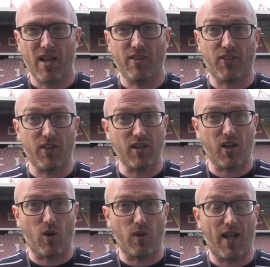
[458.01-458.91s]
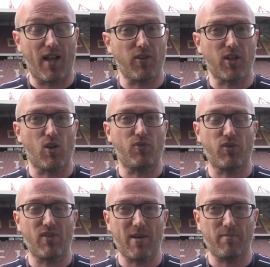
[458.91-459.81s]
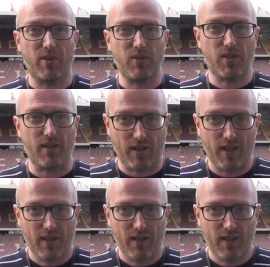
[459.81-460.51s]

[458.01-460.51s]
And the third goal, another goal for Ryan Brewster,